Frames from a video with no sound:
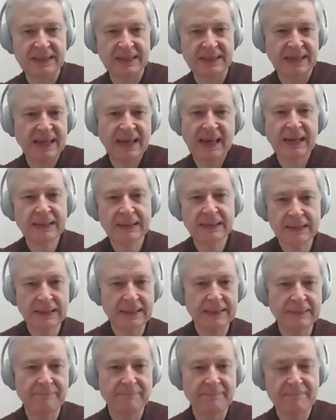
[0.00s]
can
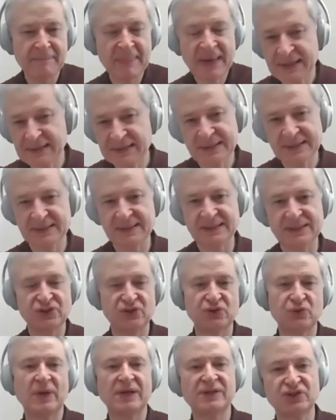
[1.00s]
make this
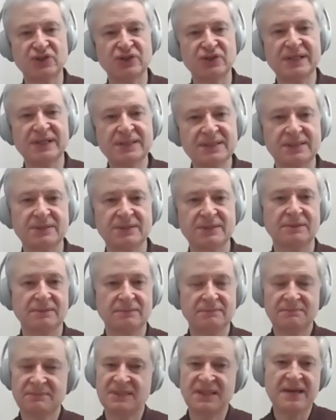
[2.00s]
situation easier.
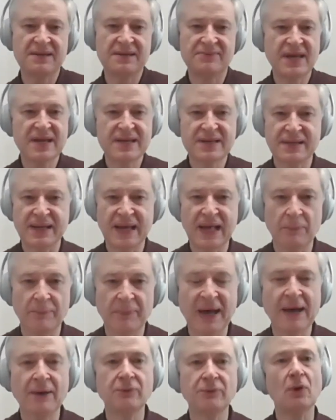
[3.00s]
They, they can help
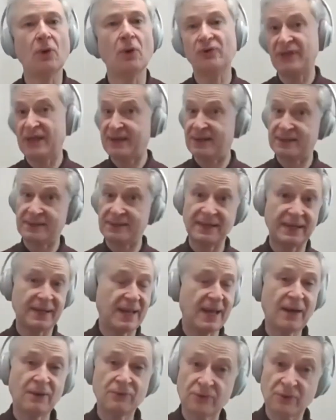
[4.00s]
out or they can get
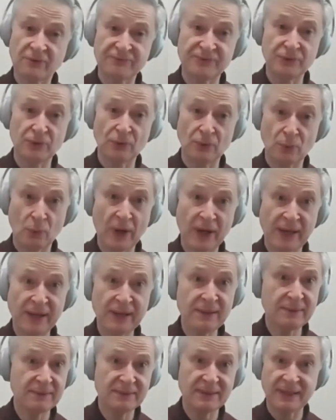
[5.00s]
out of your
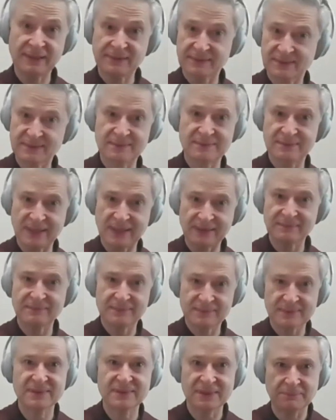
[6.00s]
way. That, that
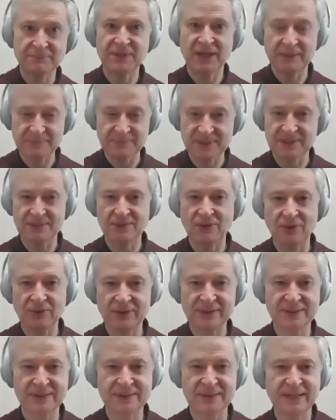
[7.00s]
sometimes is all
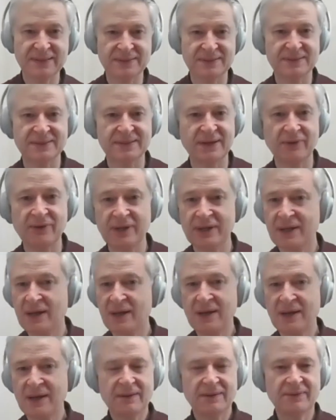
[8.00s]
that's necessary.
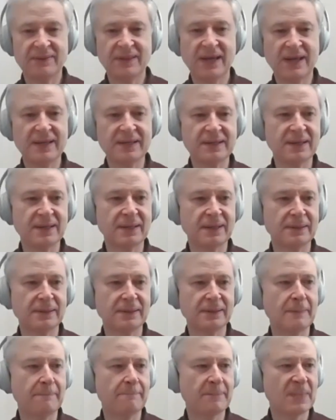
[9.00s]
They
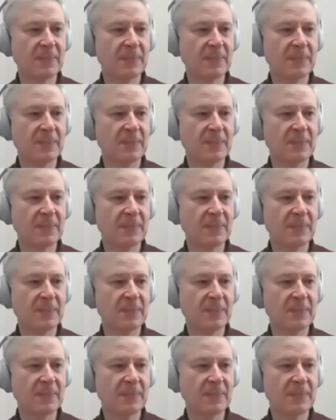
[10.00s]
can,